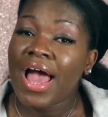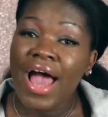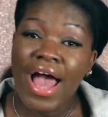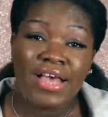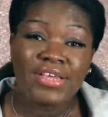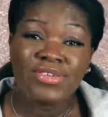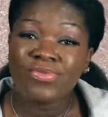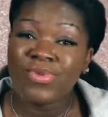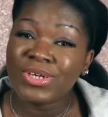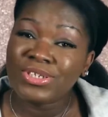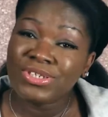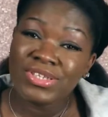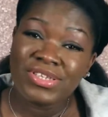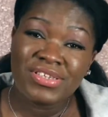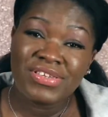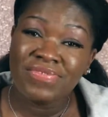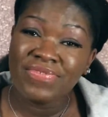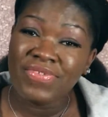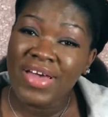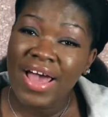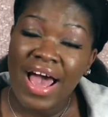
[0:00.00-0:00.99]
Ask
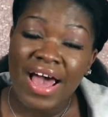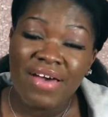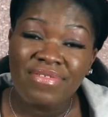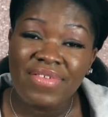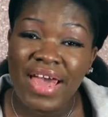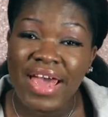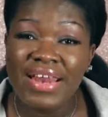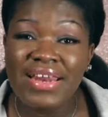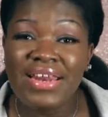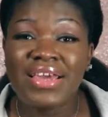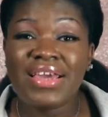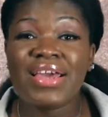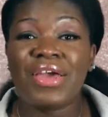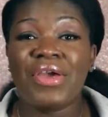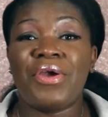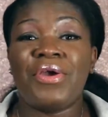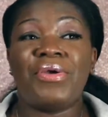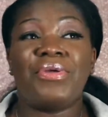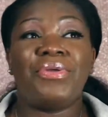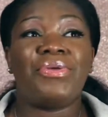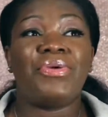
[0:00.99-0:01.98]
questions if you have any.
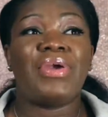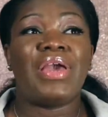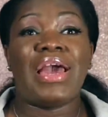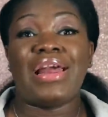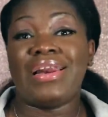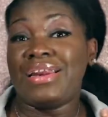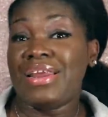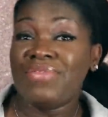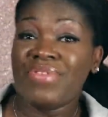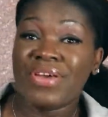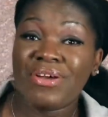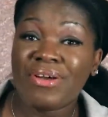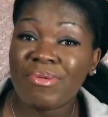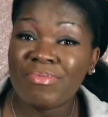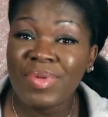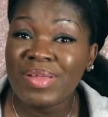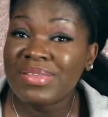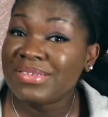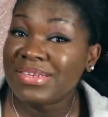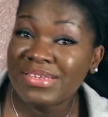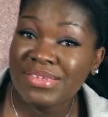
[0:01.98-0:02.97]
You can leave a
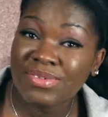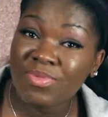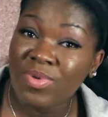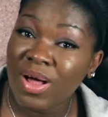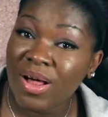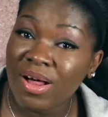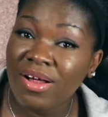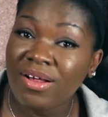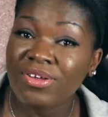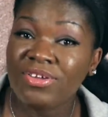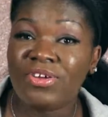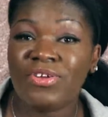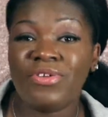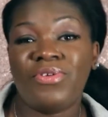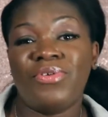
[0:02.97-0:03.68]
comment as well.